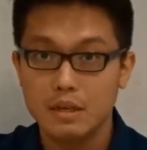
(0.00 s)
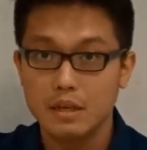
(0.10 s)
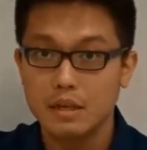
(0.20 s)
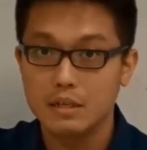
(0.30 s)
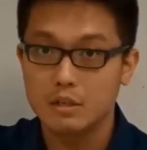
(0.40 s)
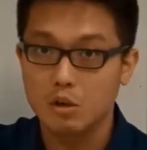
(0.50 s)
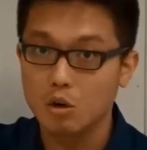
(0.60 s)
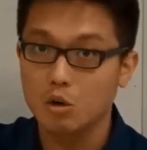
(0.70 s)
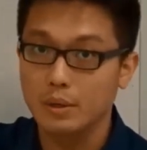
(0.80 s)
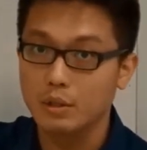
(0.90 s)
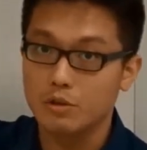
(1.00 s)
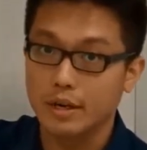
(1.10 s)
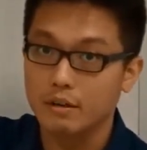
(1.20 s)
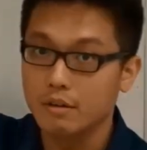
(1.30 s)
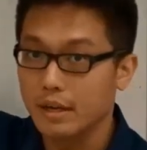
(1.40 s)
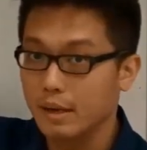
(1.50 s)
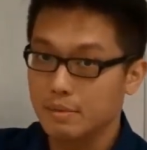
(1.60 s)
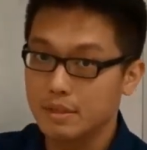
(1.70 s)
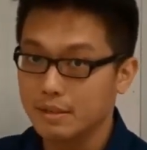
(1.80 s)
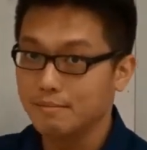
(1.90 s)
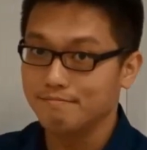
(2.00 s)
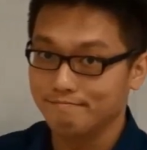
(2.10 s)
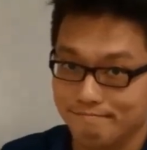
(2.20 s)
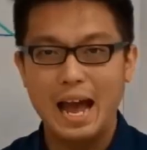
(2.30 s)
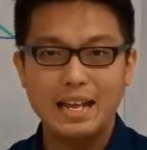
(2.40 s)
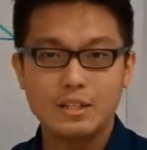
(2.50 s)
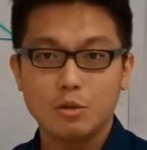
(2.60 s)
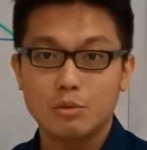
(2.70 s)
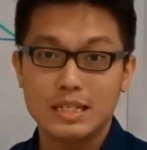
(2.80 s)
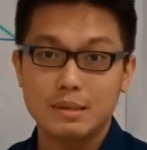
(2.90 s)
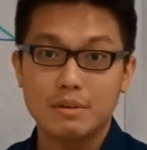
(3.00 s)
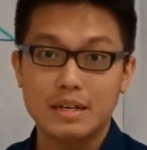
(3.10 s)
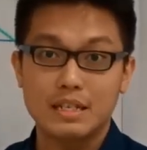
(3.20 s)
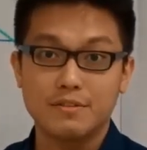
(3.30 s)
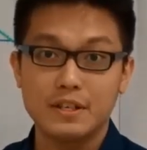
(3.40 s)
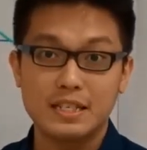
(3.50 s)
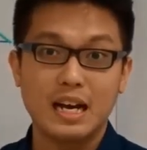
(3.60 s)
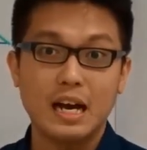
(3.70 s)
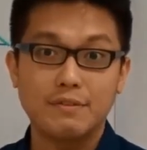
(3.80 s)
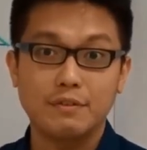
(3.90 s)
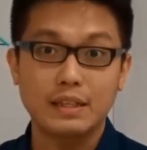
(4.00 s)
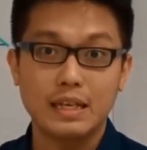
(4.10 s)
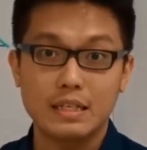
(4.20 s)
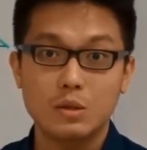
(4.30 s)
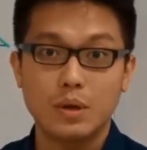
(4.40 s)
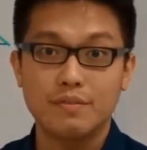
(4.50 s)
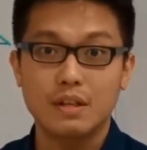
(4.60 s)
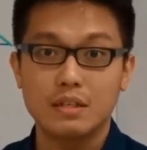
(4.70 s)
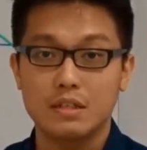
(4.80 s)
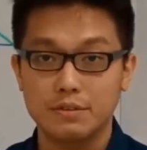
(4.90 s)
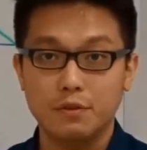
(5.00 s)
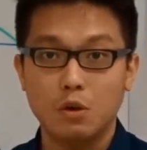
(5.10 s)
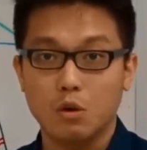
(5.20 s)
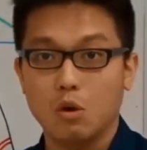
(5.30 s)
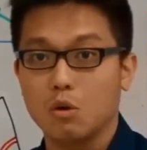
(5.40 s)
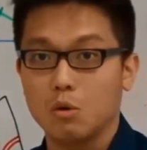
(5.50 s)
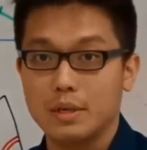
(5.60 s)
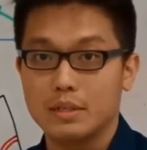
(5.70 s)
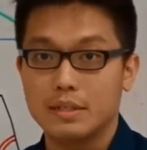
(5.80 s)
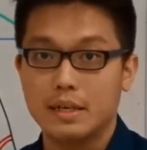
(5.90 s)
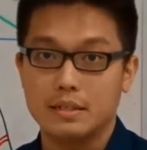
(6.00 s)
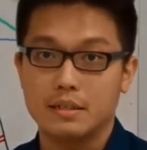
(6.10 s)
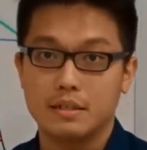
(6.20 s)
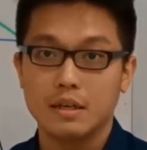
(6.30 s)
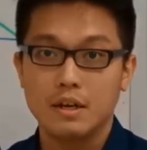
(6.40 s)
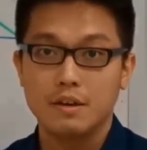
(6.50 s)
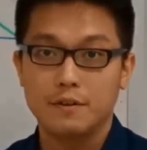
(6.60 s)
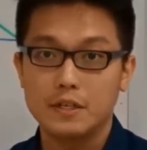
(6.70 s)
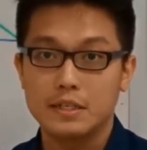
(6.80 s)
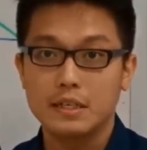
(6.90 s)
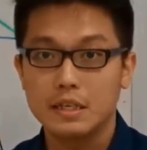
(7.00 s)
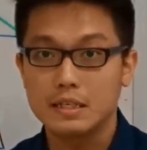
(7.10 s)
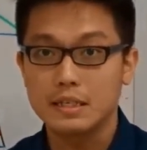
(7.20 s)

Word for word: is congruent to triangle AMC. And so to summarize the first half of the lesson, we have learned the four congruence tests. Firstly, the